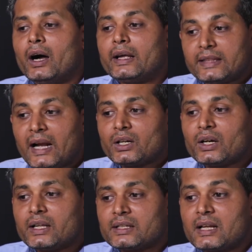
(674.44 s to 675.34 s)
in that
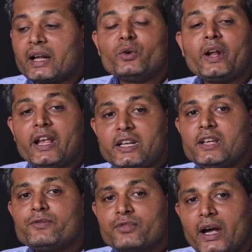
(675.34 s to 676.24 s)
context, around
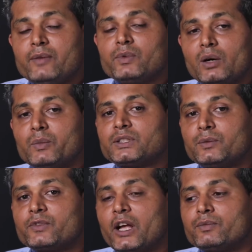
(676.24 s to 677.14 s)
85 numbers
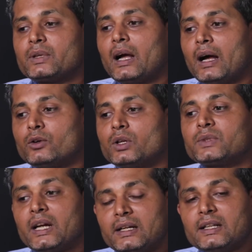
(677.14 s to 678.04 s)
of tribes out of
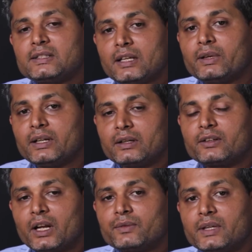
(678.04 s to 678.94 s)
37
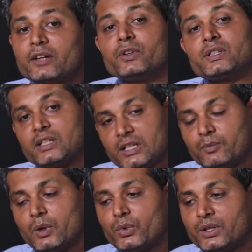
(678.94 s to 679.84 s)
tribes are facing
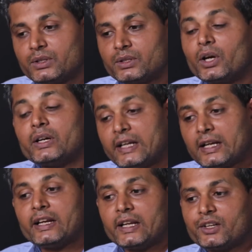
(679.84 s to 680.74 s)
depopulation or
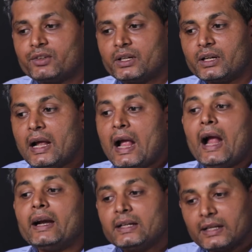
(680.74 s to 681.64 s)
declining trend.
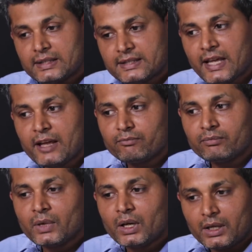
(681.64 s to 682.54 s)
And same,
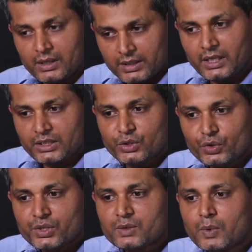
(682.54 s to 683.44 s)
that 0
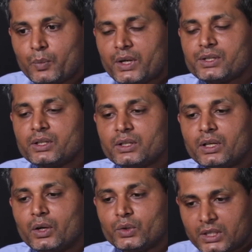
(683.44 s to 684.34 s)
to 6 population
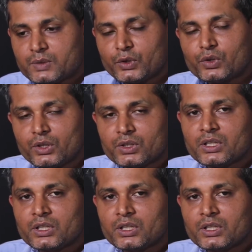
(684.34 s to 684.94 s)
with respect to 0